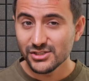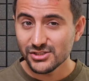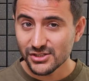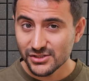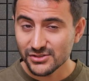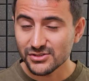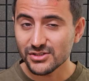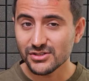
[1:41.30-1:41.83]
She
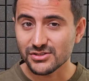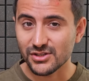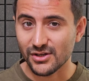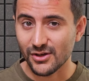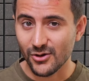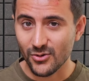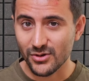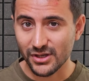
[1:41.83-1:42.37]
insists
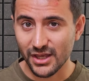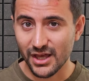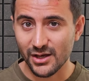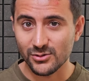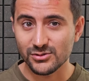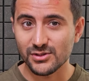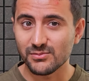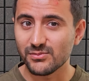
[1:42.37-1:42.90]
on going
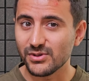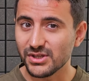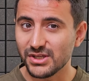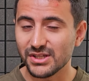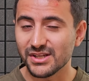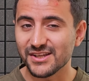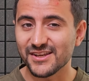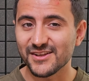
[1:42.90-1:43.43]
out and
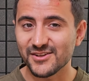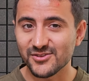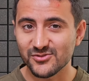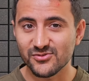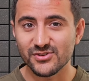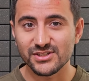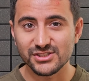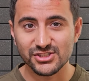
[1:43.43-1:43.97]
beginning an
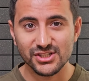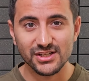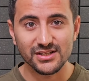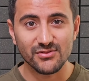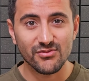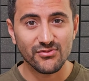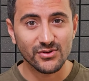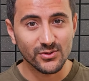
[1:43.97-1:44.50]

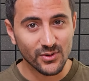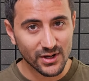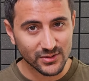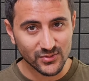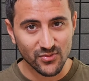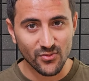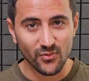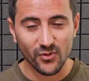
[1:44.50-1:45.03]
adventure
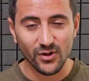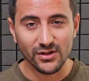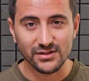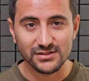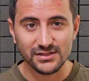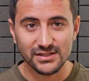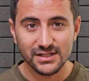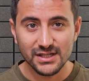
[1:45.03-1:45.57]
throughout the
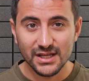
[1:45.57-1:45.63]
world.